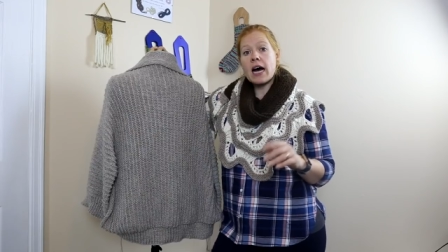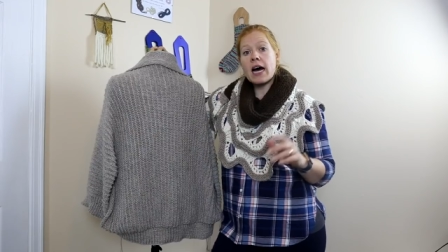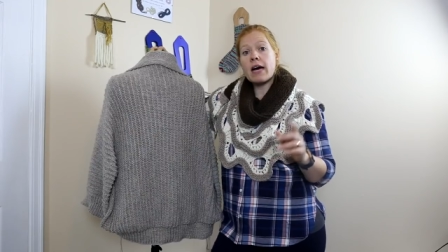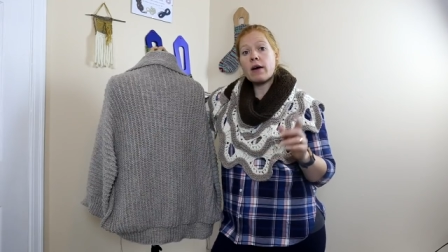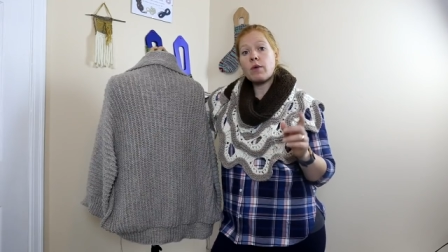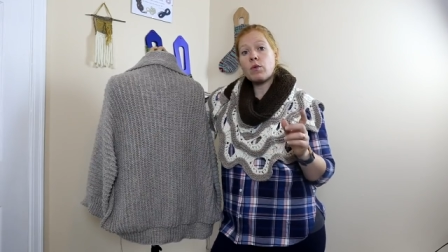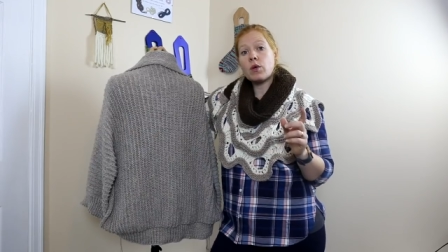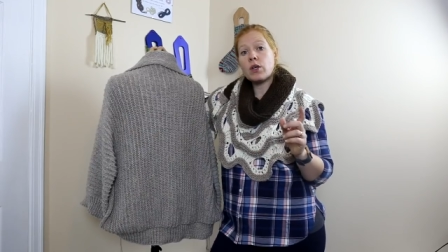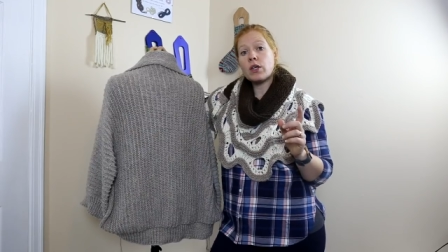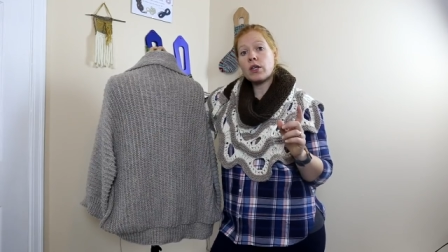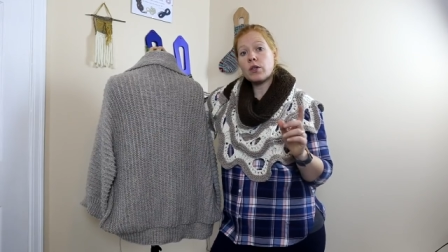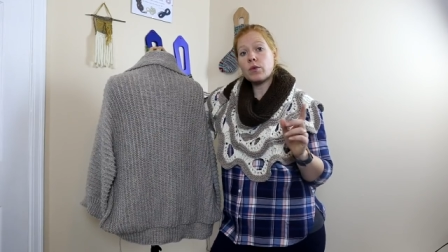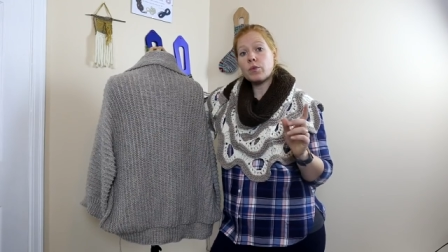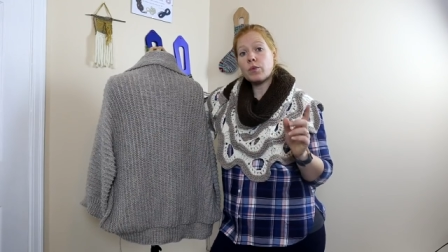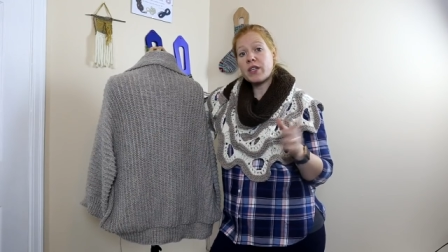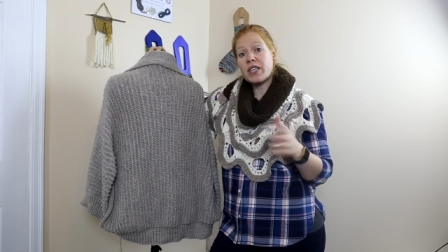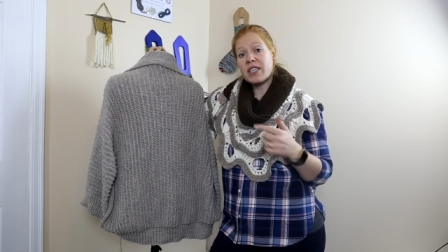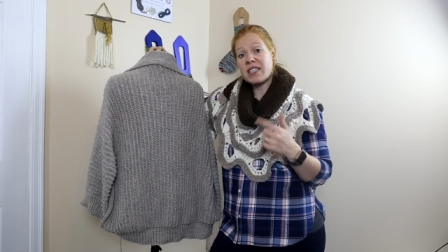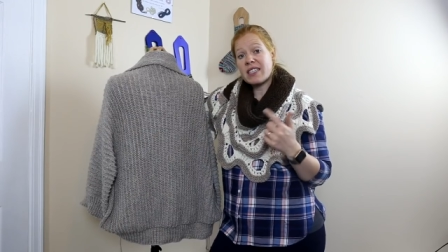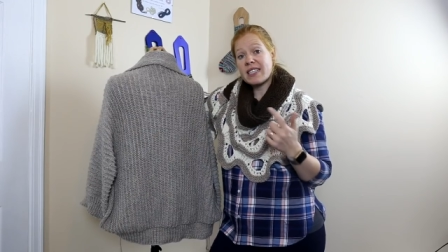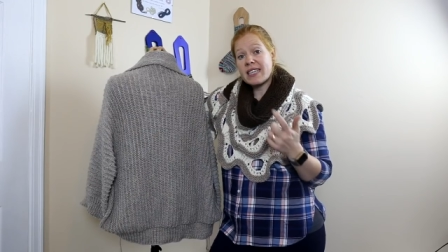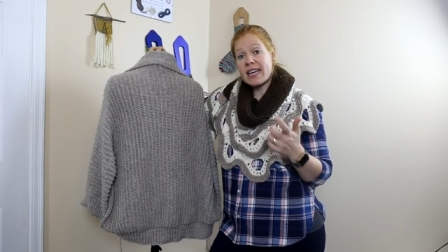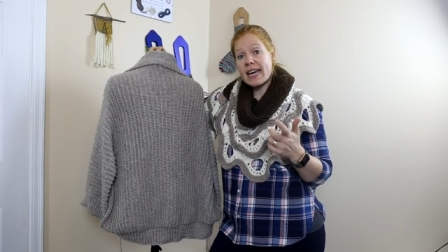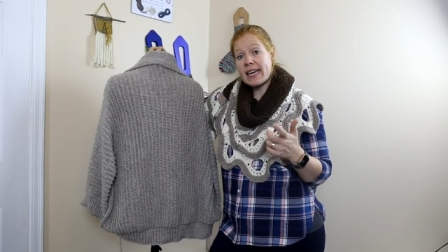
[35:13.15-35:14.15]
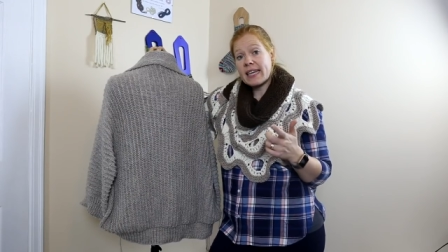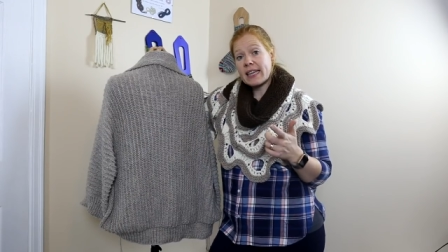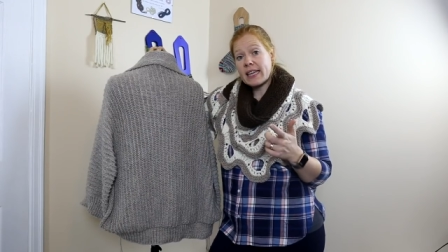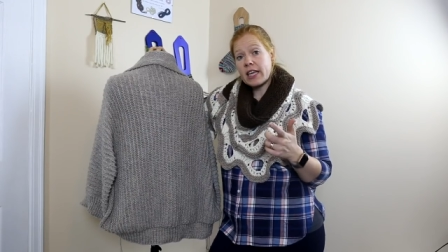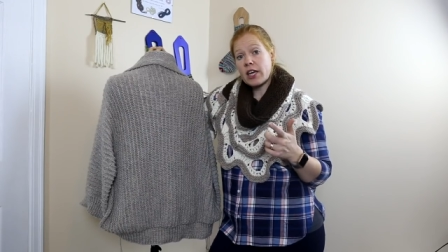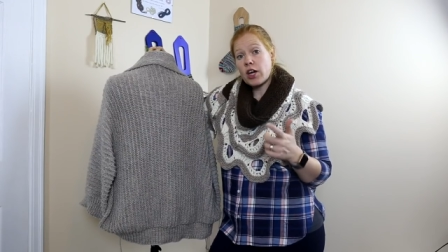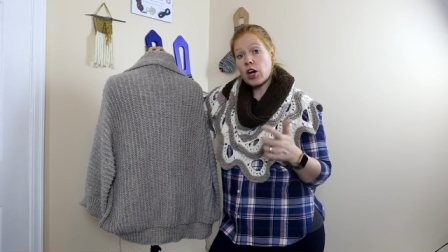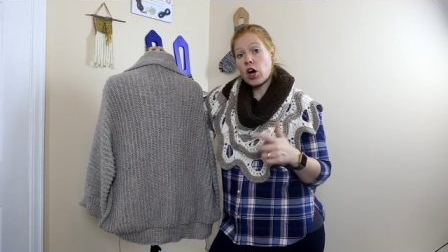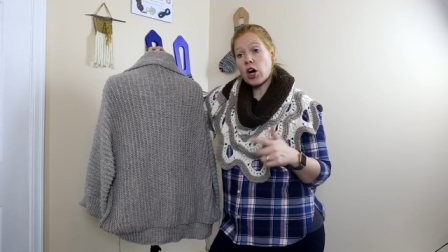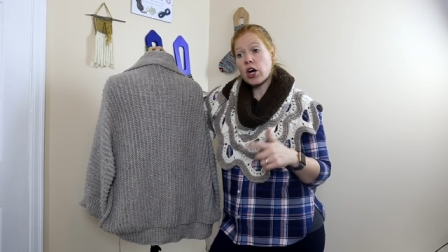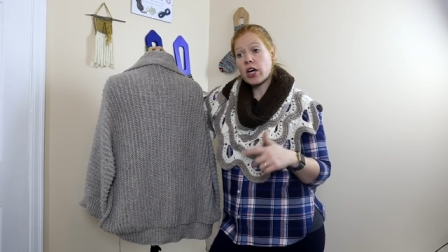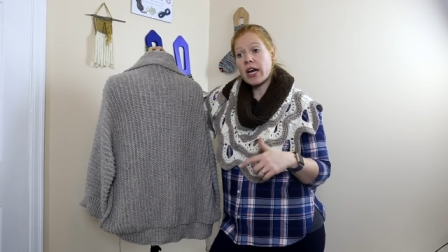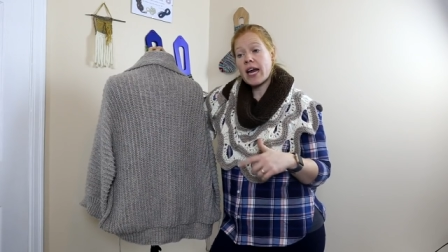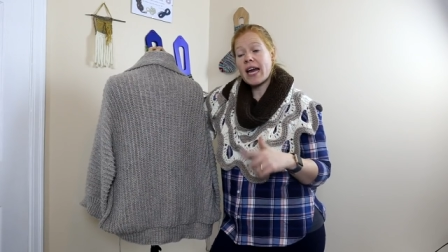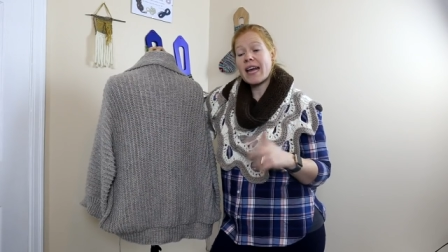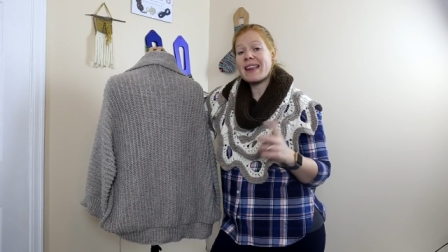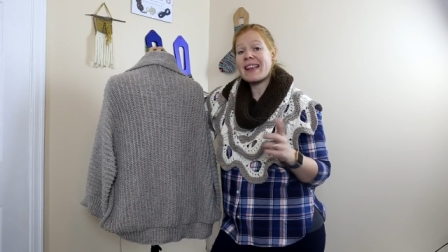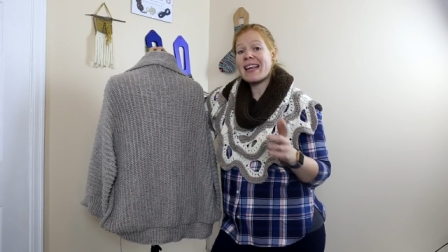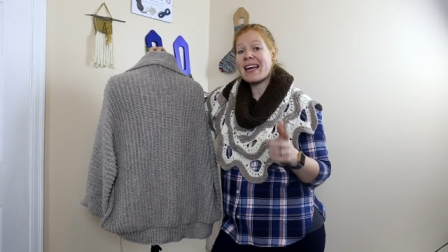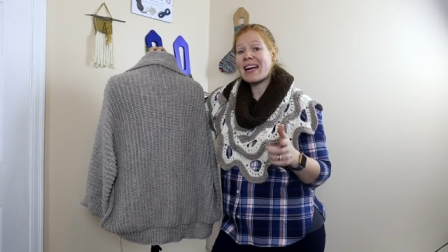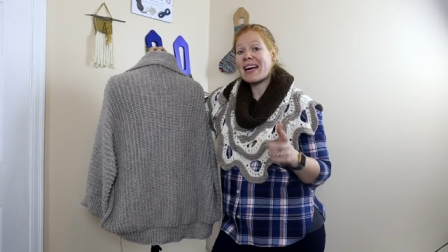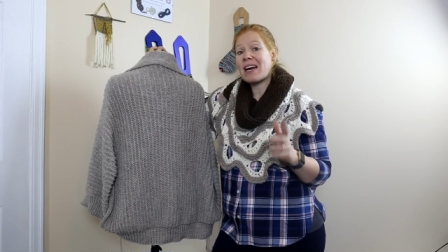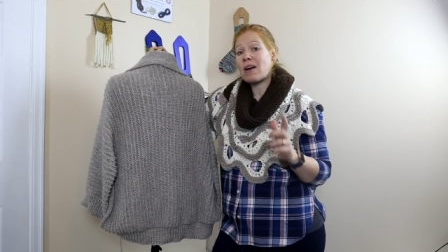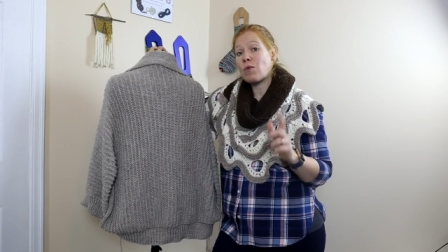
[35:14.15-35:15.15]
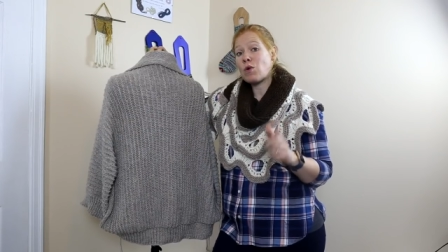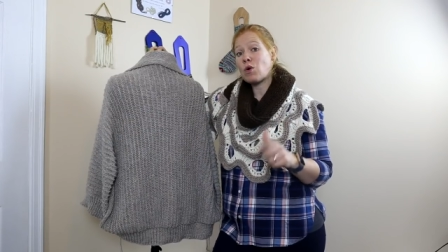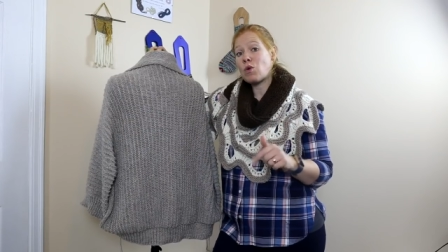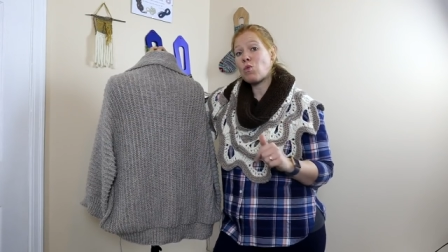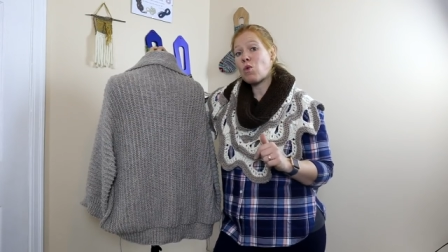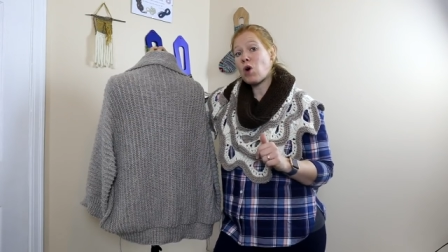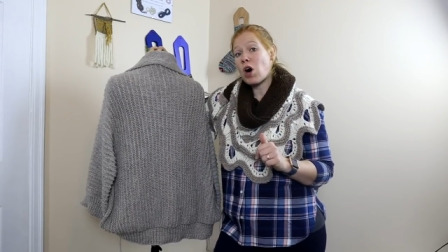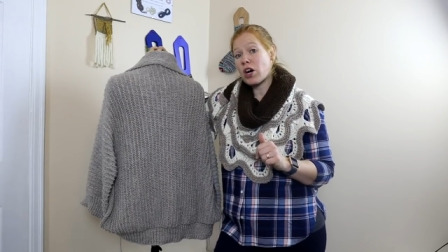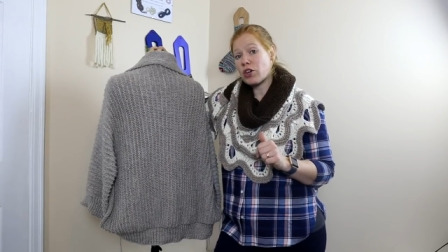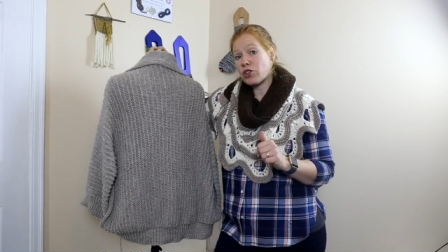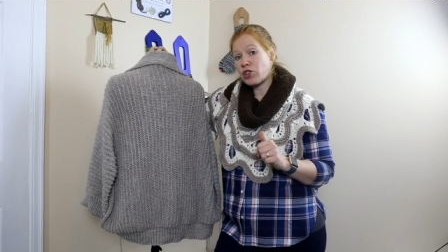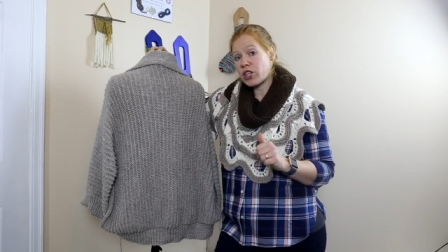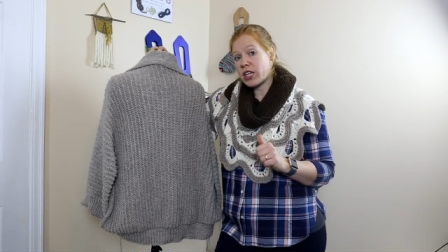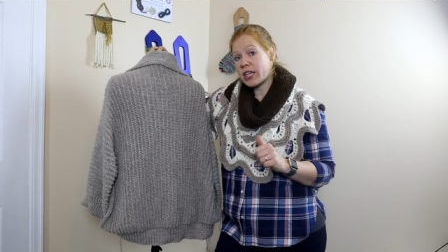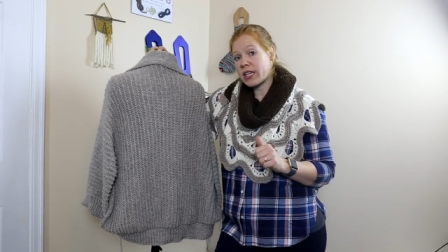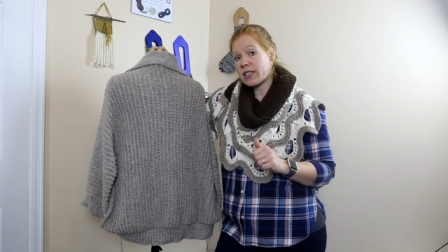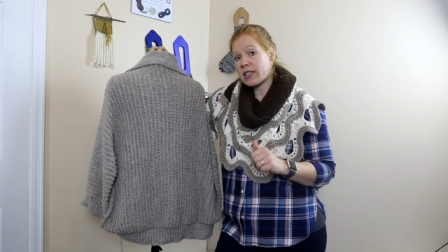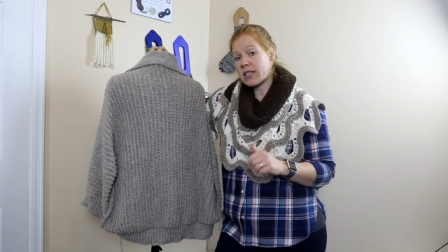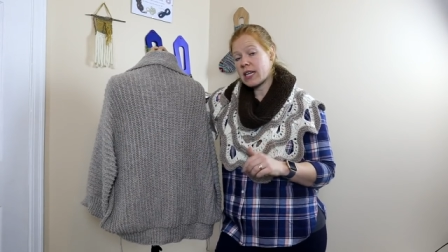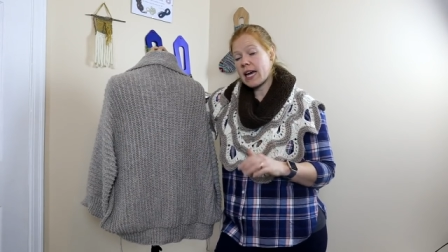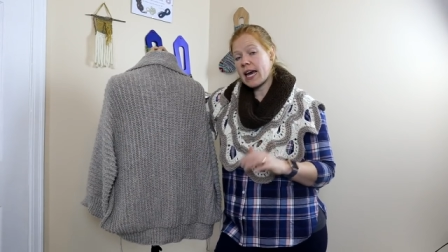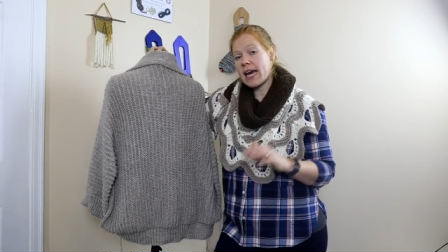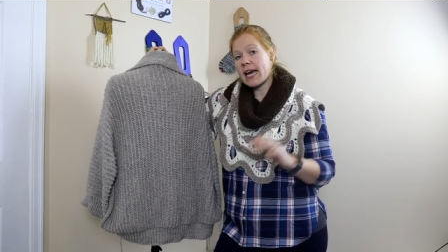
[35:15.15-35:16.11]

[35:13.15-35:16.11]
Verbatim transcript: I will reskein the yarn and then I will wash it